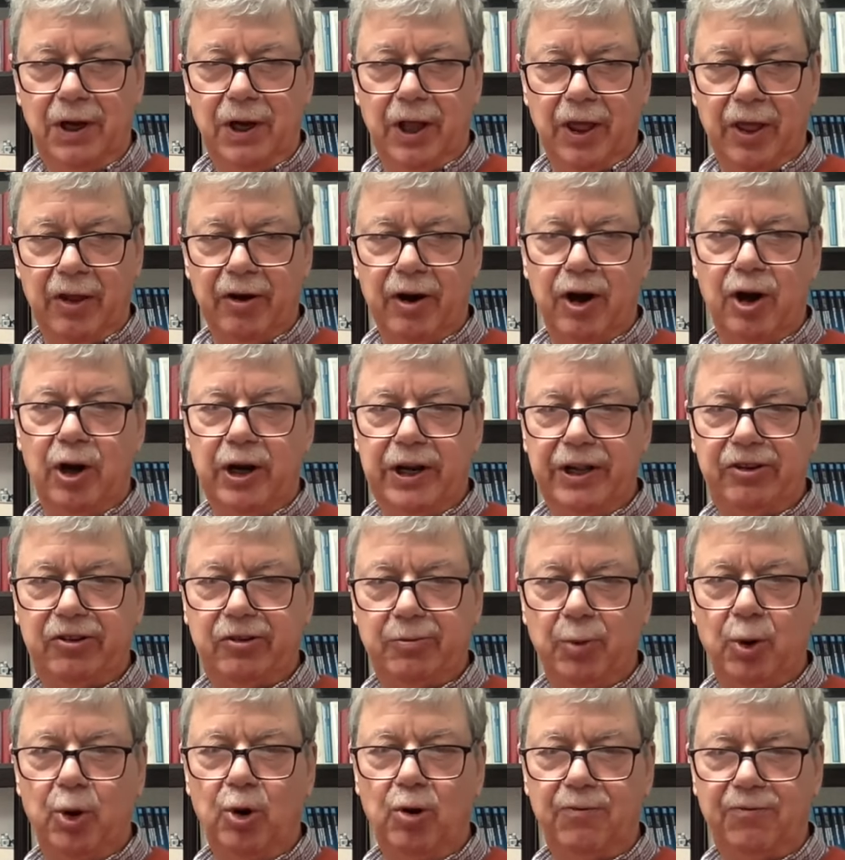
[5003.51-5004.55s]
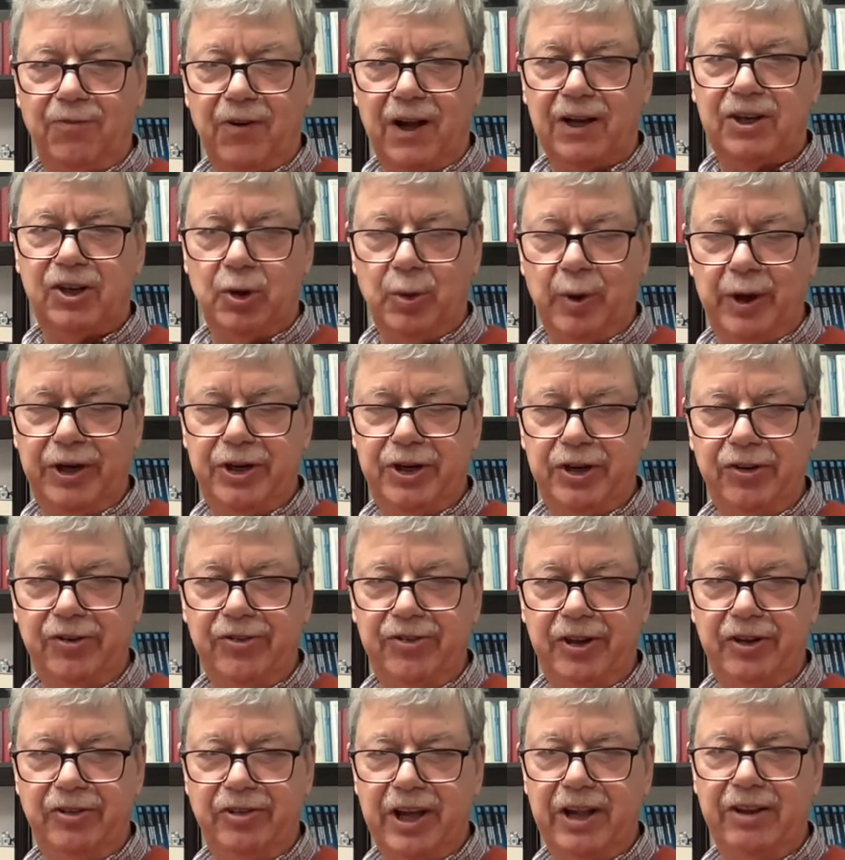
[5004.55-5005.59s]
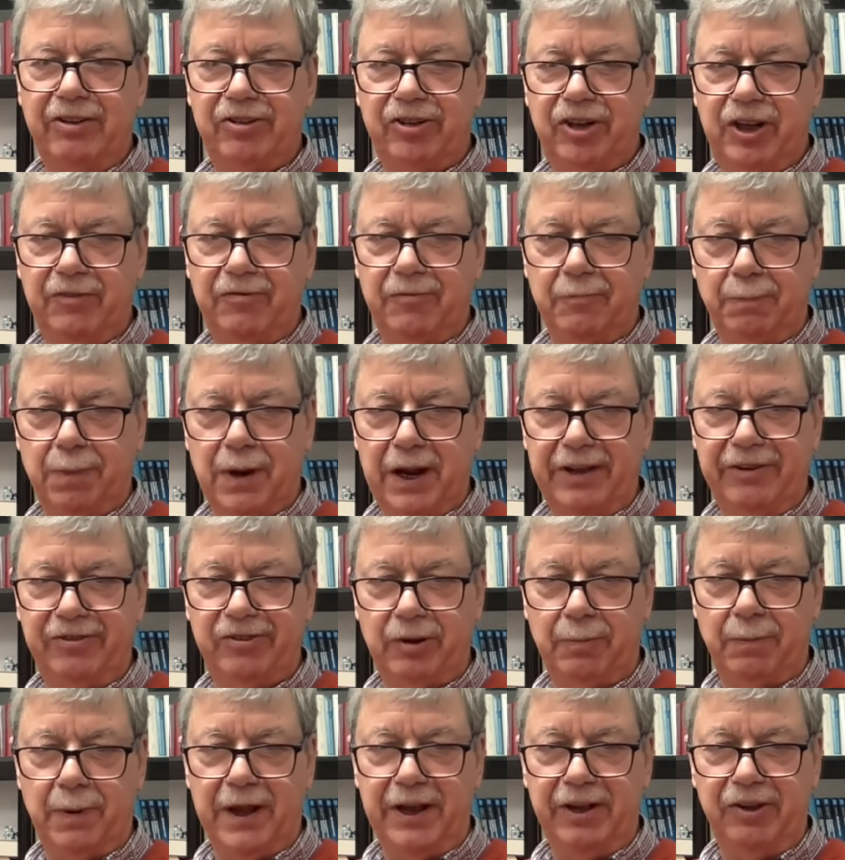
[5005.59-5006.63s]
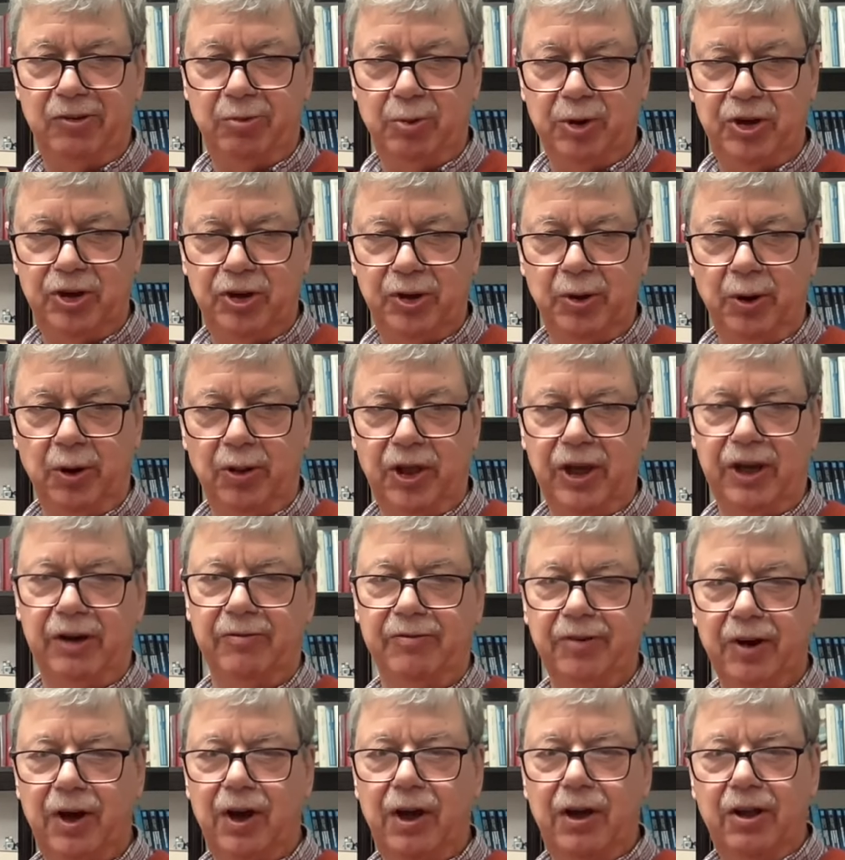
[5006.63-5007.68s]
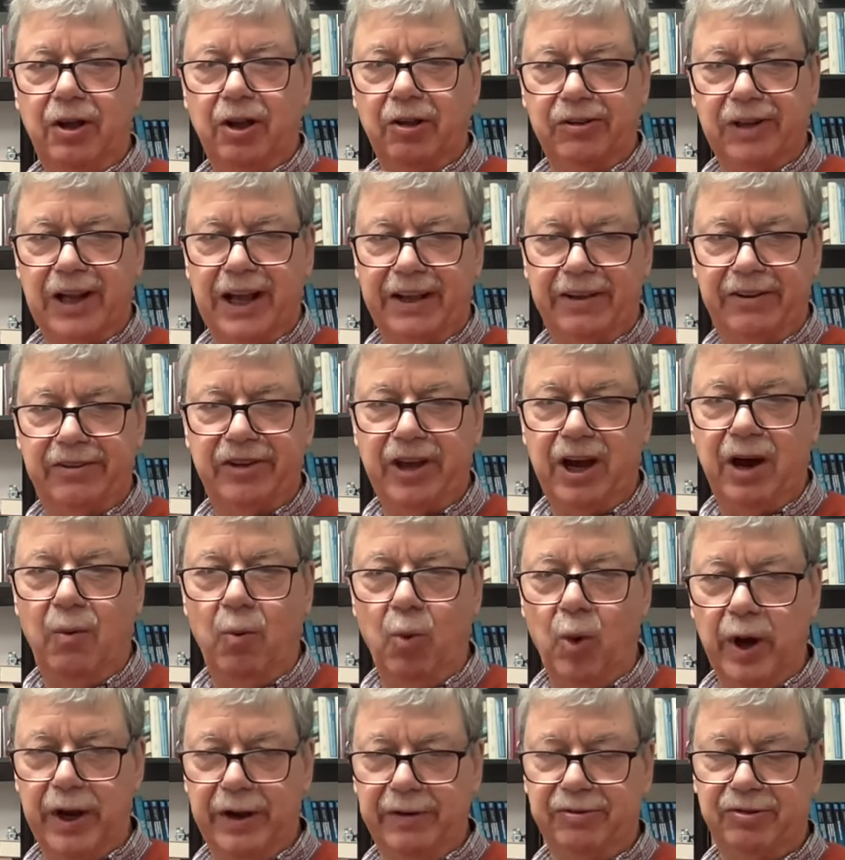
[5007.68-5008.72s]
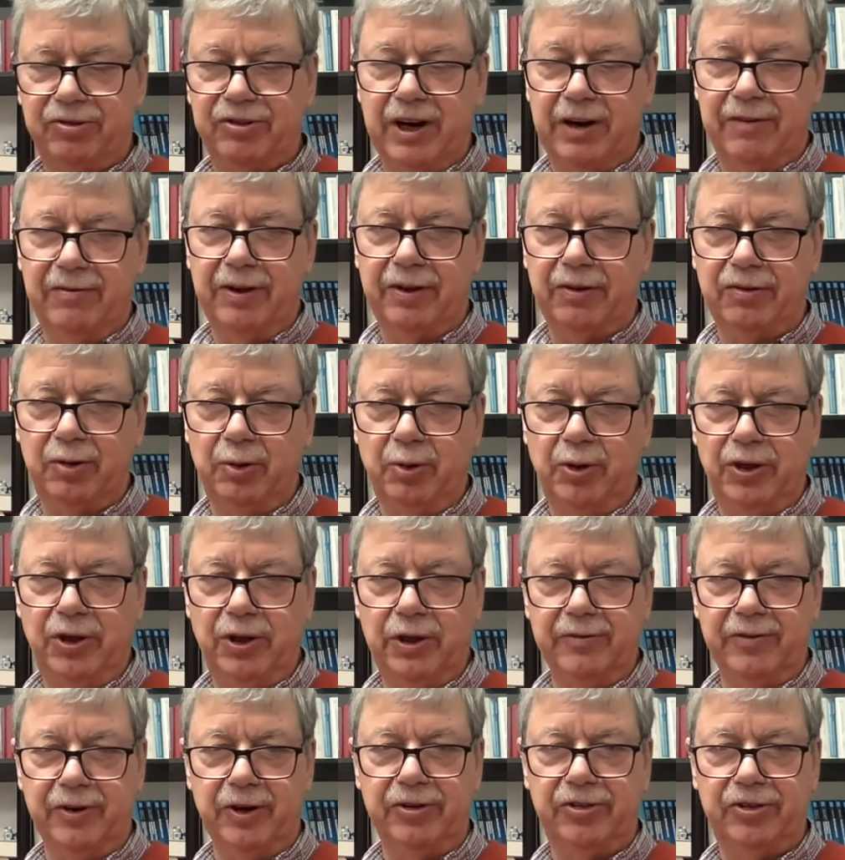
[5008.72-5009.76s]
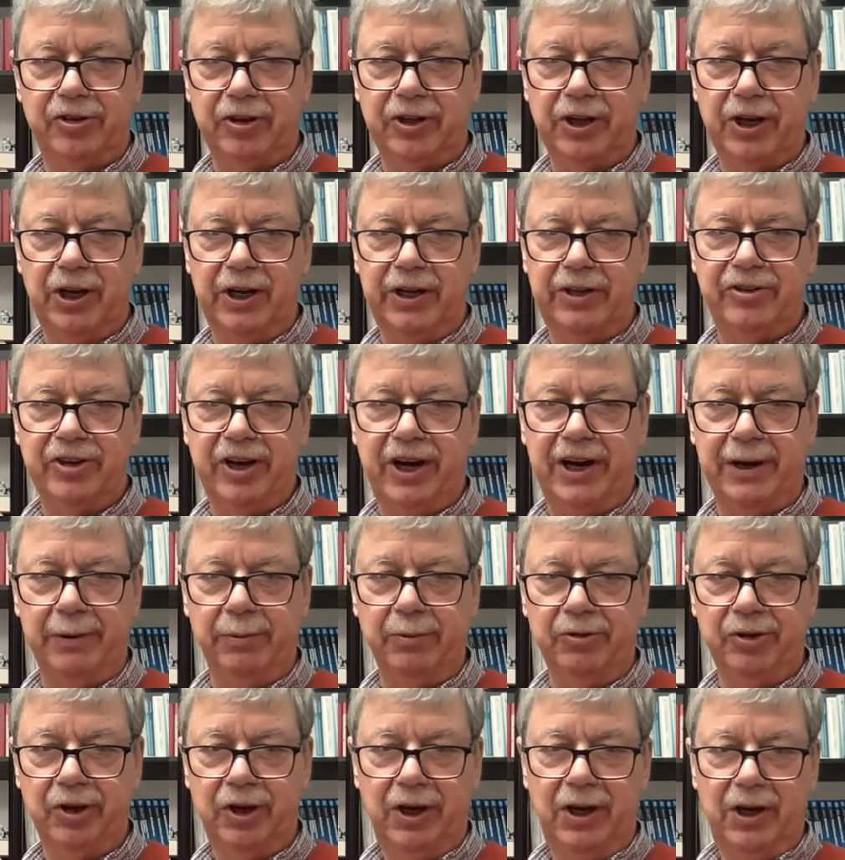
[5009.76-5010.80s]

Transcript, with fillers: there are only small fluctuations in density from place to place, which you can think of as like sound waves traveling through the universe at early times.